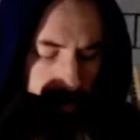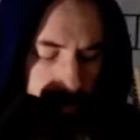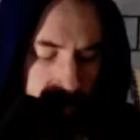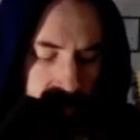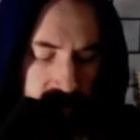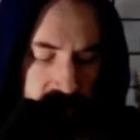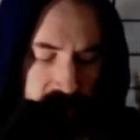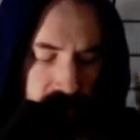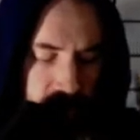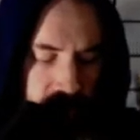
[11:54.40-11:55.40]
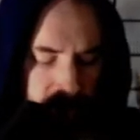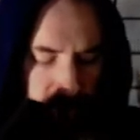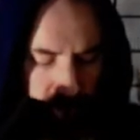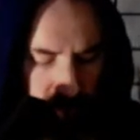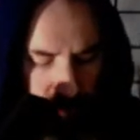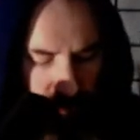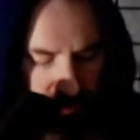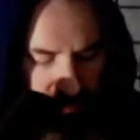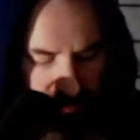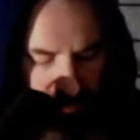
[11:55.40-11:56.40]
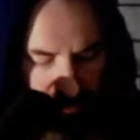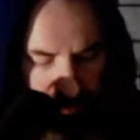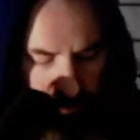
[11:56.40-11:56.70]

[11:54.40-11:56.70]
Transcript: That guy be a dominant chord. What about this guy here?